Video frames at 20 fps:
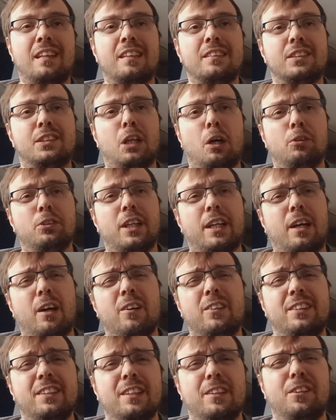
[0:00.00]
So the
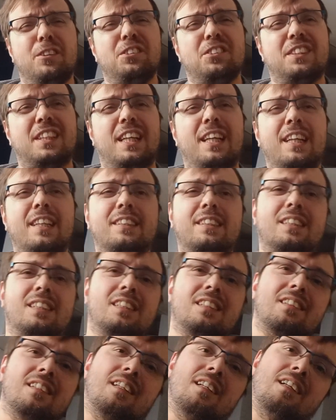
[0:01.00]
good news
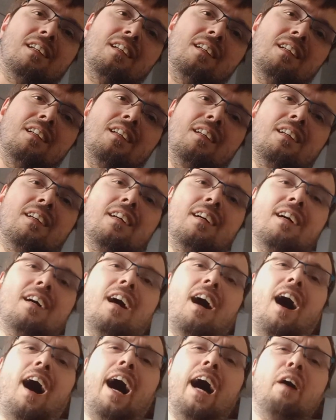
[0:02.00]
is,
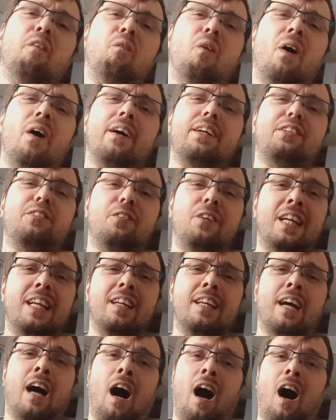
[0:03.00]
I worked
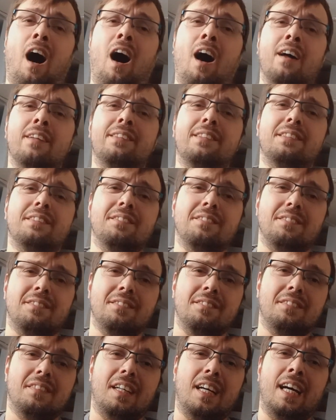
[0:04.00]
really hard,
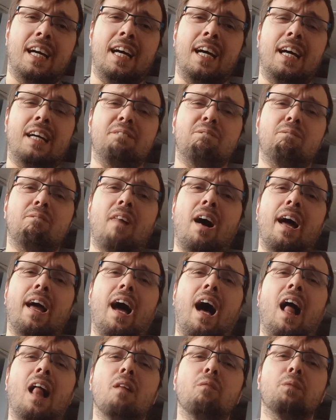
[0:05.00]
and my
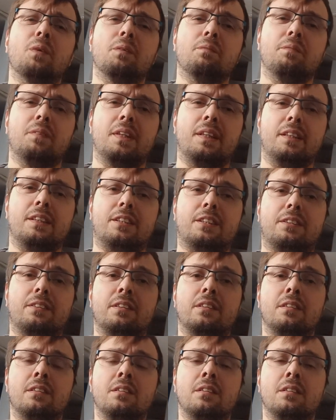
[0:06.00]
album is